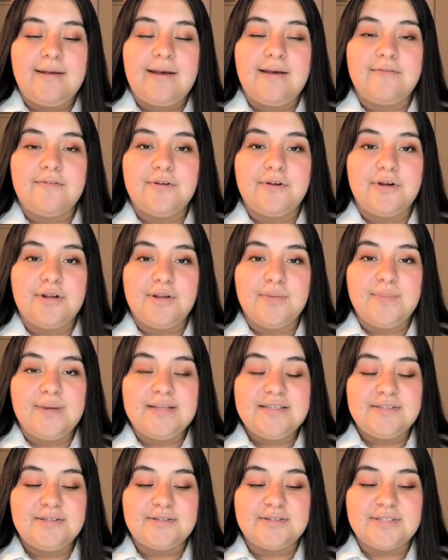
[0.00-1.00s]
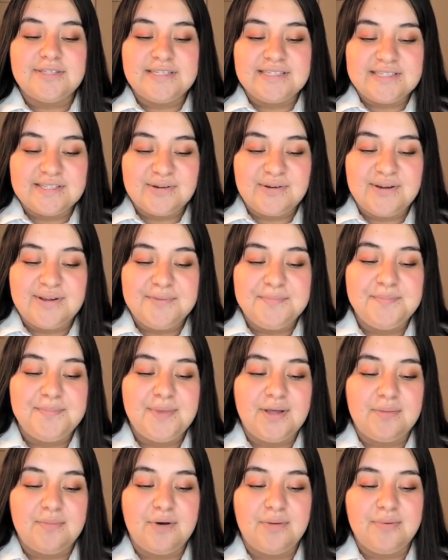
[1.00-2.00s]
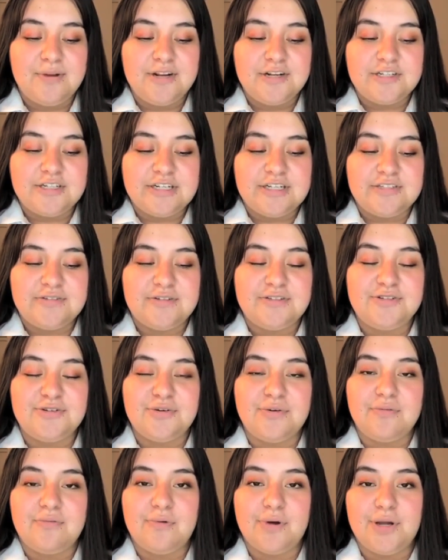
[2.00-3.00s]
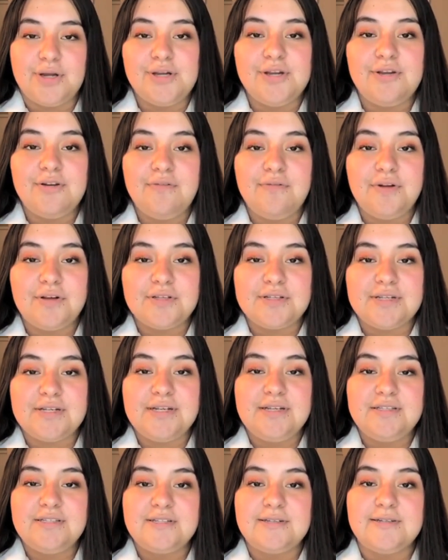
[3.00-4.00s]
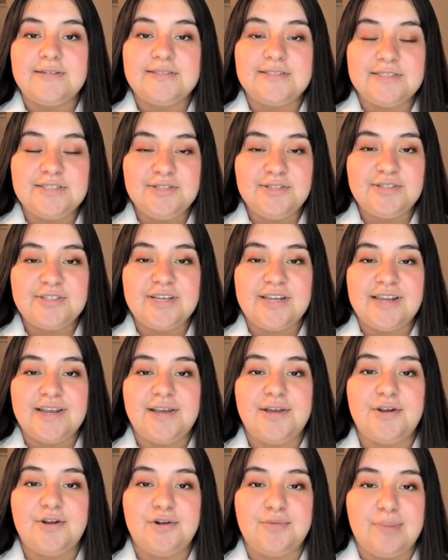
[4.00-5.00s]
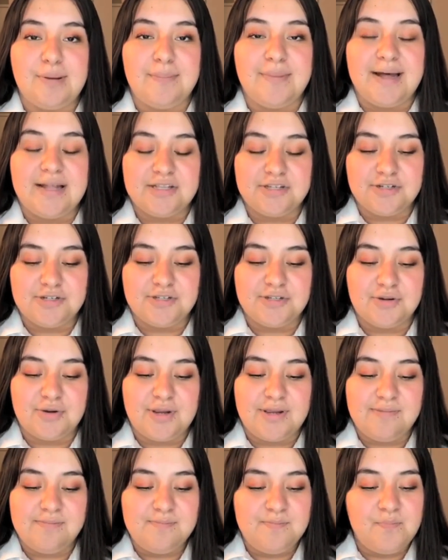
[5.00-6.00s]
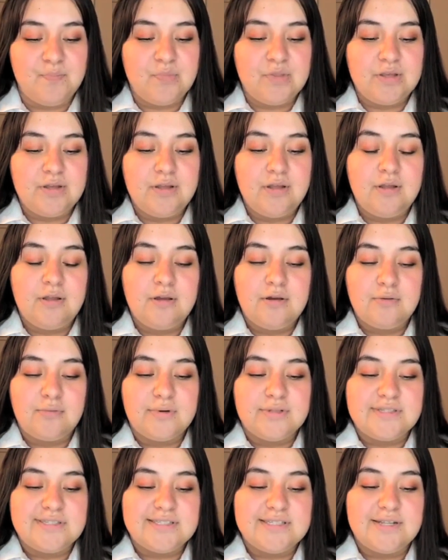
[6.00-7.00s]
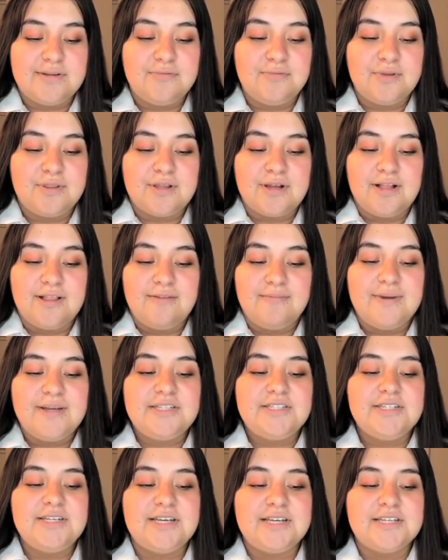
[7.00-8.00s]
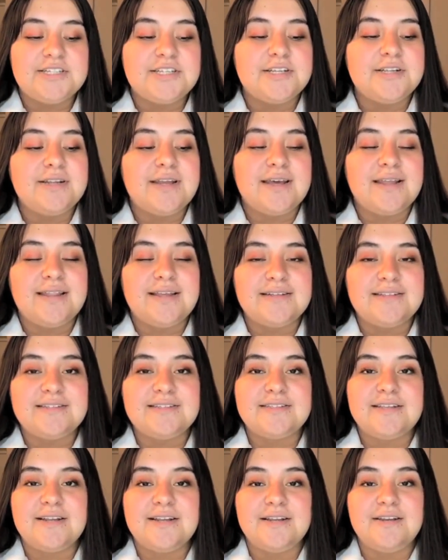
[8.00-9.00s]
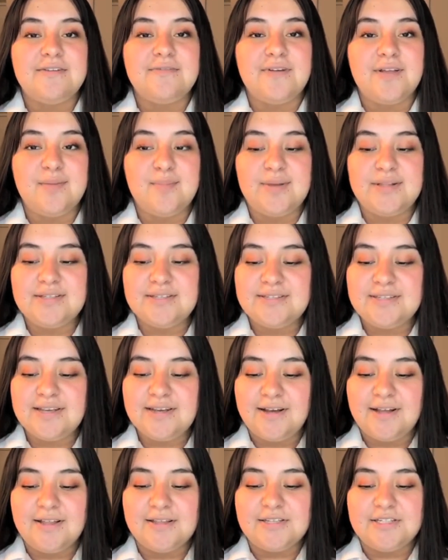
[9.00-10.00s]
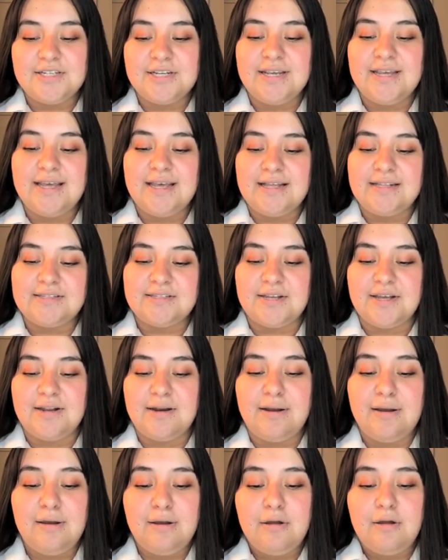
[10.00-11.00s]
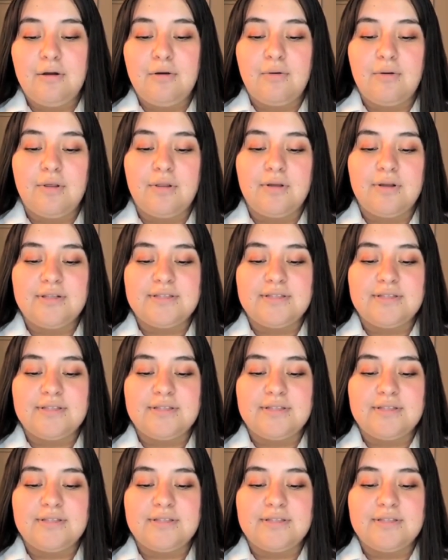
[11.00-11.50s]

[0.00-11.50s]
After earning my associate's degree, I'm hoping to transfer into a four-year university to continue studying and earn my bachelor's degree. Once done with all of my education, I'd like to study developmental psychology hands-on, whether